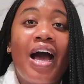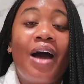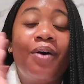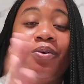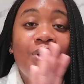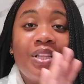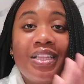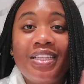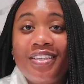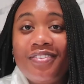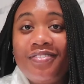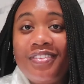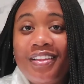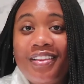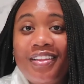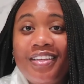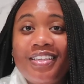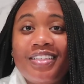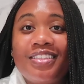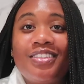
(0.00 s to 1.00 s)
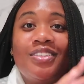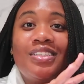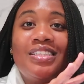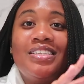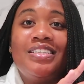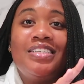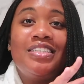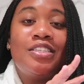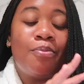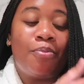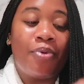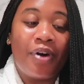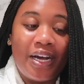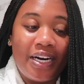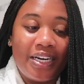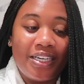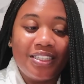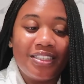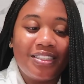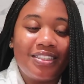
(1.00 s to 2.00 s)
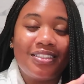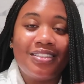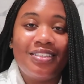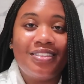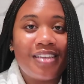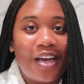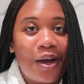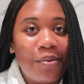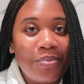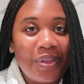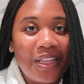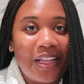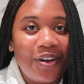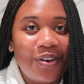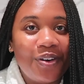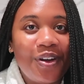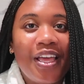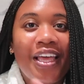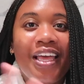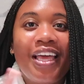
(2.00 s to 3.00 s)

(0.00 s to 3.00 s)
I will leave the link to these products down below